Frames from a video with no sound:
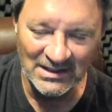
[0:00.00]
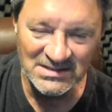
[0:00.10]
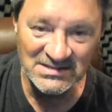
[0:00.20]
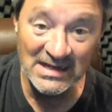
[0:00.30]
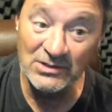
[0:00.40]

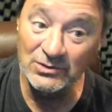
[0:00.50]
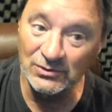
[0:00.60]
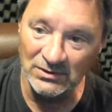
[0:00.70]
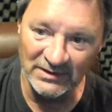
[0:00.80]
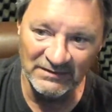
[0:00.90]
Stay
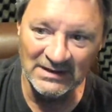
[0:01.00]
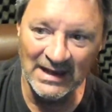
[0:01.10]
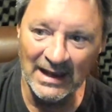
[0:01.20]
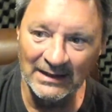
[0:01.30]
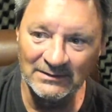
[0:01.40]
cool if you
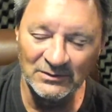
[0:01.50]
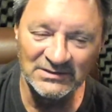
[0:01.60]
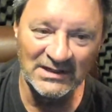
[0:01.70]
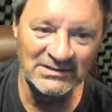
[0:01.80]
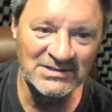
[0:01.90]
can. We'll
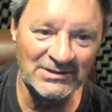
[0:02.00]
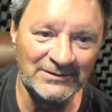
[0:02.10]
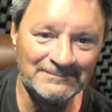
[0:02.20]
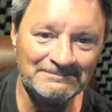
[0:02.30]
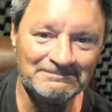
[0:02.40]
talk to you
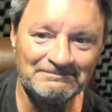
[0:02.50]
soon.